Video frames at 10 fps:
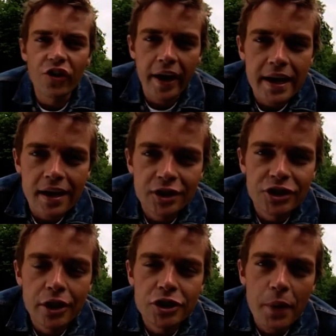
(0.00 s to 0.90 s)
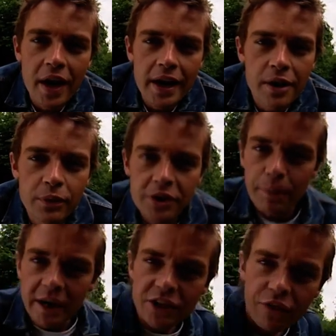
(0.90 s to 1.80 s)
trick I showed you earlier with the
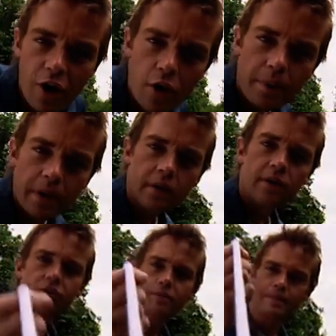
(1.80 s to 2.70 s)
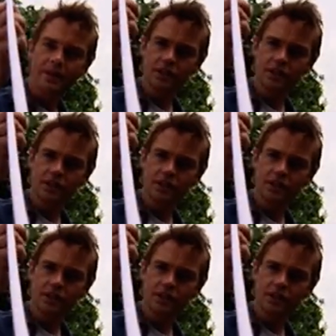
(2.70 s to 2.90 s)
piece of rope. Remember